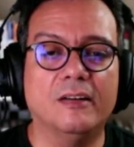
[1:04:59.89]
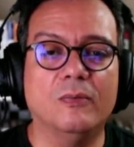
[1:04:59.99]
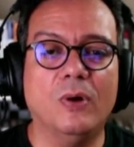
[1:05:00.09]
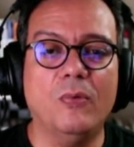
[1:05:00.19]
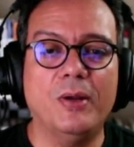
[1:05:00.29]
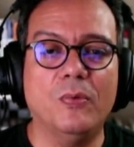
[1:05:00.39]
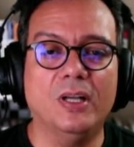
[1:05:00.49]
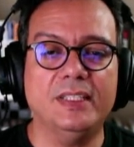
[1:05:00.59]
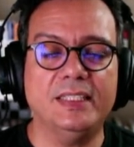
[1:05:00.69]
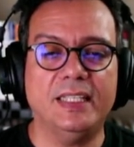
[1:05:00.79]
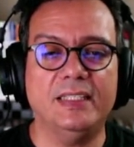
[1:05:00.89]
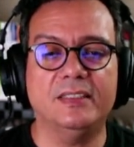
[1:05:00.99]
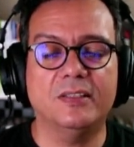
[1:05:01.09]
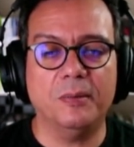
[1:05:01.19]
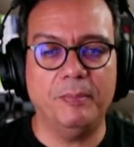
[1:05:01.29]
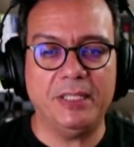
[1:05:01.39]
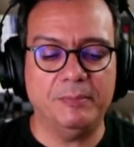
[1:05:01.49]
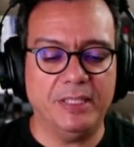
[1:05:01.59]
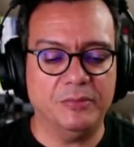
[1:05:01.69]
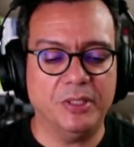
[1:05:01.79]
want in the end is commitment.